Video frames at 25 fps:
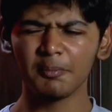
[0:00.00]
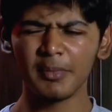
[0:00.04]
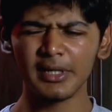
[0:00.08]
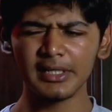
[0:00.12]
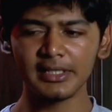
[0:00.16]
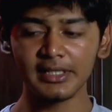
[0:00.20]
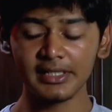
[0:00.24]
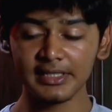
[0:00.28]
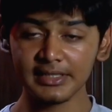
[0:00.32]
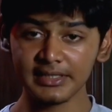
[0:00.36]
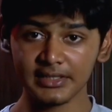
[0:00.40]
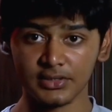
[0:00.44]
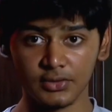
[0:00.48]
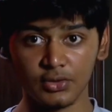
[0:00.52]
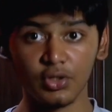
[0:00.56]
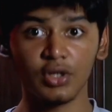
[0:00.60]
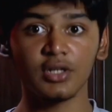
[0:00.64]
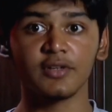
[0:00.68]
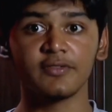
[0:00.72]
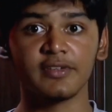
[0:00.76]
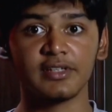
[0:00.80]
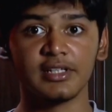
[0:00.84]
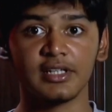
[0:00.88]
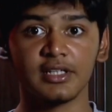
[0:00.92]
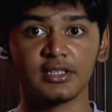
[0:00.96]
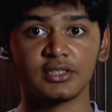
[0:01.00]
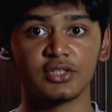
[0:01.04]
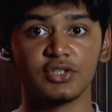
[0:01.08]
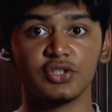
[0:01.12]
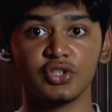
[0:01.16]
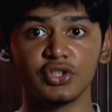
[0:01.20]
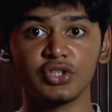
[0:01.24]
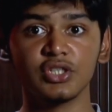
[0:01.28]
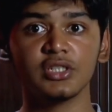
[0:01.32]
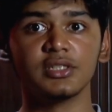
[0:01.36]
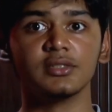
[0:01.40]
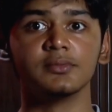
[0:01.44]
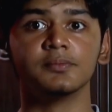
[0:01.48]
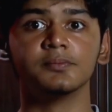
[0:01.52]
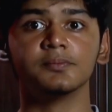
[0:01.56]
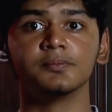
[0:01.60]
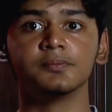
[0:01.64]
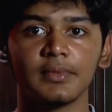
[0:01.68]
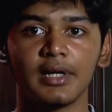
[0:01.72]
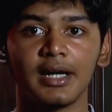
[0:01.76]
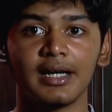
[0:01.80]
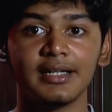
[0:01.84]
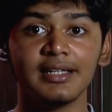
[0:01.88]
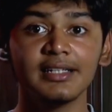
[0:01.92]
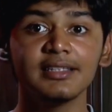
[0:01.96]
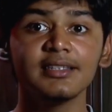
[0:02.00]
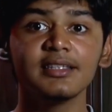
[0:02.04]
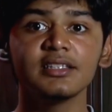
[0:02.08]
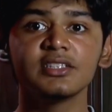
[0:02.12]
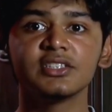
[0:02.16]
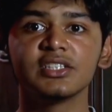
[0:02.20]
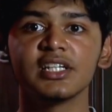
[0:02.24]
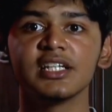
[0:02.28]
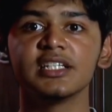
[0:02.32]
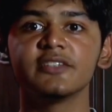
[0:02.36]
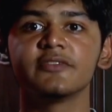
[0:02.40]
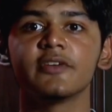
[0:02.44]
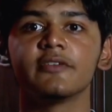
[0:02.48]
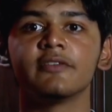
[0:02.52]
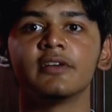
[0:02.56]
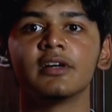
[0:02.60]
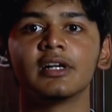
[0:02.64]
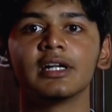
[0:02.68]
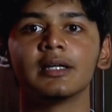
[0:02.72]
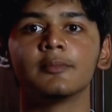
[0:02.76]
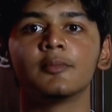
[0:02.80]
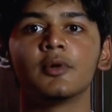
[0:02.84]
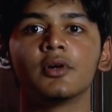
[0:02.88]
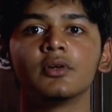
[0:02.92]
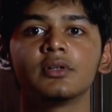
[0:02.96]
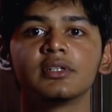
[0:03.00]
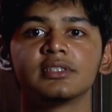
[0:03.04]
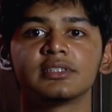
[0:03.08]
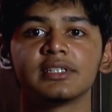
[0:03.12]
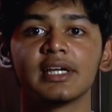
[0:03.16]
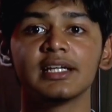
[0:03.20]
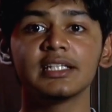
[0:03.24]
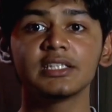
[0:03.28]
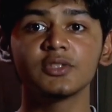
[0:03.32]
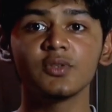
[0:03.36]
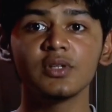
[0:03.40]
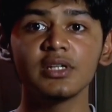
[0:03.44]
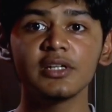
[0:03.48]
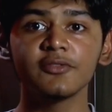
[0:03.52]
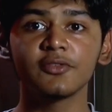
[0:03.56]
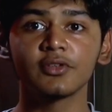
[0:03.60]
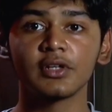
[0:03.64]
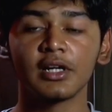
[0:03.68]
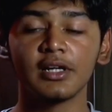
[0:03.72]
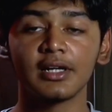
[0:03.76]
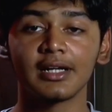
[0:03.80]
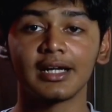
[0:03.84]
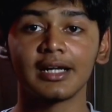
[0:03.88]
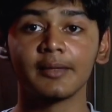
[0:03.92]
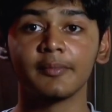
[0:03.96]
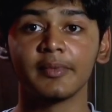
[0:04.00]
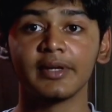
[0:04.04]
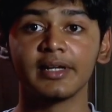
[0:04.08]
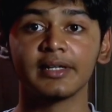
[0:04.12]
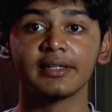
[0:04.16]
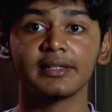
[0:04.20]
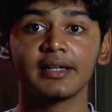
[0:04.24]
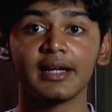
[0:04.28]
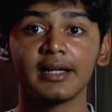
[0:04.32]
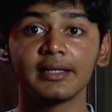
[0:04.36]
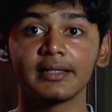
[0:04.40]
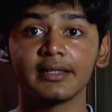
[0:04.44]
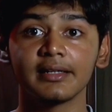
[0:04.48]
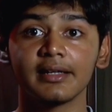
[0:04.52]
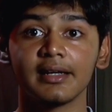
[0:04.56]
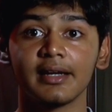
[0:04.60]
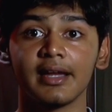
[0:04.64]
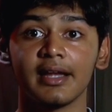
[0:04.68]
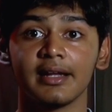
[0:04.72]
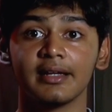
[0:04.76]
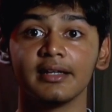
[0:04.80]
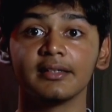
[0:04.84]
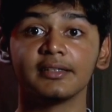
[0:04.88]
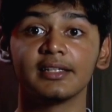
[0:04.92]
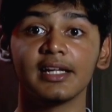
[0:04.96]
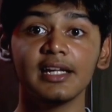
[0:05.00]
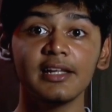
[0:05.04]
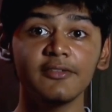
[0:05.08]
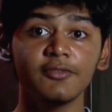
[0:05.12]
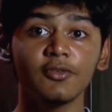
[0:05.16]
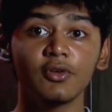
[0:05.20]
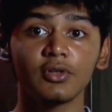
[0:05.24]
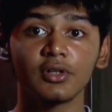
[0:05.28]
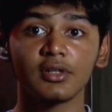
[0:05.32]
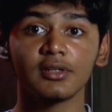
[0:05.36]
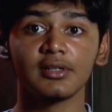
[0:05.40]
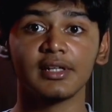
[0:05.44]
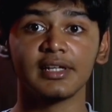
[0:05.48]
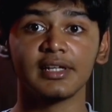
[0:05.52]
but it's not very essential. Another change we have heard about is S24 Ultra might get an telephoto